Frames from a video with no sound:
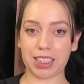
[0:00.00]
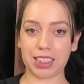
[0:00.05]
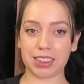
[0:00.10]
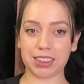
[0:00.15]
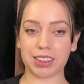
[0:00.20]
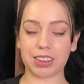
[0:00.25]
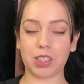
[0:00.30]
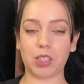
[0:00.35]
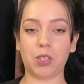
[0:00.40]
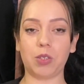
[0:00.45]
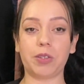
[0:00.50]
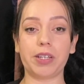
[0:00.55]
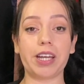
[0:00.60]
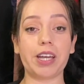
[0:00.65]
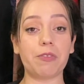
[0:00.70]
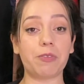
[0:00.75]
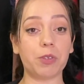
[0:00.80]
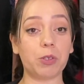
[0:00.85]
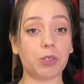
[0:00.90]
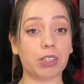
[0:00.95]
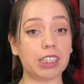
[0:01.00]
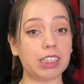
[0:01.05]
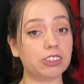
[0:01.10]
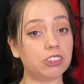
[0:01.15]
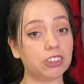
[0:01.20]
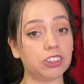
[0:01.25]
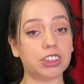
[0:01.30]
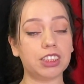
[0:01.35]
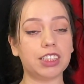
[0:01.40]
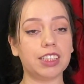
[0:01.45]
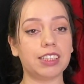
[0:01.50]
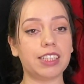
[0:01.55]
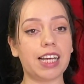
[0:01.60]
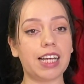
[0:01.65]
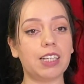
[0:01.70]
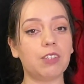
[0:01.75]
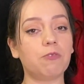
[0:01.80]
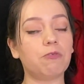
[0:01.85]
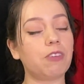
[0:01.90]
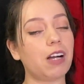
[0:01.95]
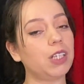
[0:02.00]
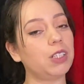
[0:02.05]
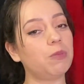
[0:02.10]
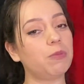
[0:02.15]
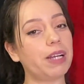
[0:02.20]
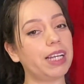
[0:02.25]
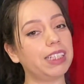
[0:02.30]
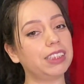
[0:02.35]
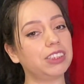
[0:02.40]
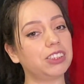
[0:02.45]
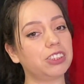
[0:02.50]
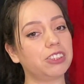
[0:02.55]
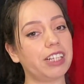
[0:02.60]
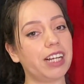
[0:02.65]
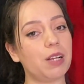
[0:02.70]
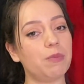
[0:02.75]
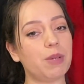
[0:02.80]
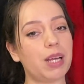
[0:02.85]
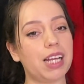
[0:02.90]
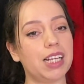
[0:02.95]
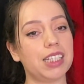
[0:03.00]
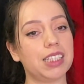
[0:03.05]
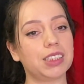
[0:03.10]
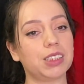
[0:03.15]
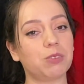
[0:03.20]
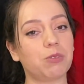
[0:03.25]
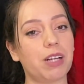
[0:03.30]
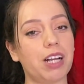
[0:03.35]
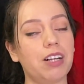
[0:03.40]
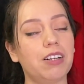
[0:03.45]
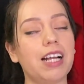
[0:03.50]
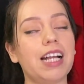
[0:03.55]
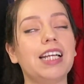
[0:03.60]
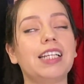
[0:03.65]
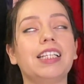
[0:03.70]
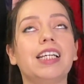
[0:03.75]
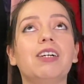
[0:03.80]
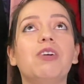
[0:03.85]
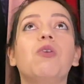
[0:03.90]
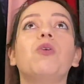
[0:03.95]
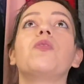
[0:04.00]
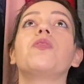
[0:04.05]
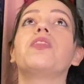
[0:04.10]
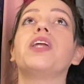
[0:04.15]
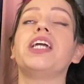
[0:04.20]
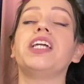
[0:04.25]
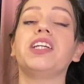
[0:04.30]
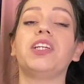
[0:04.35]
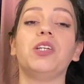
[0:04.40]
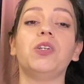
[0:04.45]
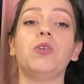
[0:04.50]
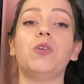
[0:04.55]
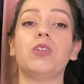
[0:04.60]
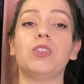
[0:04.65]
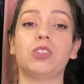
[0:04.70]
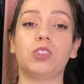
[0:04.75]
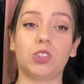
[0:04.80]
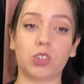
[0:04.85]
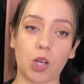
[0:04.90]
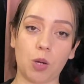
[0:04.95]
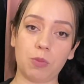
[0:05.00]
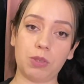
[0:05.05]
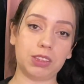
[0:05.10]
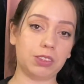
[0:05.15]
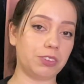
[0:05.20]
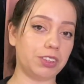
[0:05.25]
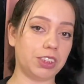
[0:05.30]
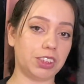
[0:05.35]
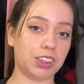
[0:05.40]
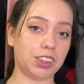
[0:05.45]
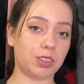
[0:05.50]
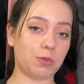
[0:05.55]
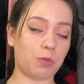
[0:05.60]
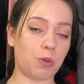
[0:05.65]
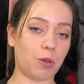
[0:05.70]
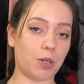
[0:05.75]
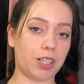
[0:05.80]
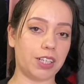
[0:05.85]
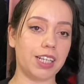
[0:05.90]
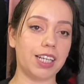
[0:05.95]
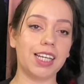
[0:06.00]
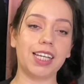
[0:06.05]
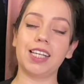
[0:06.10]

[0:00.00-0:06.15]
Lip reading: So if you are interested in that, follow my Instagram as well. And thank you so much for your support.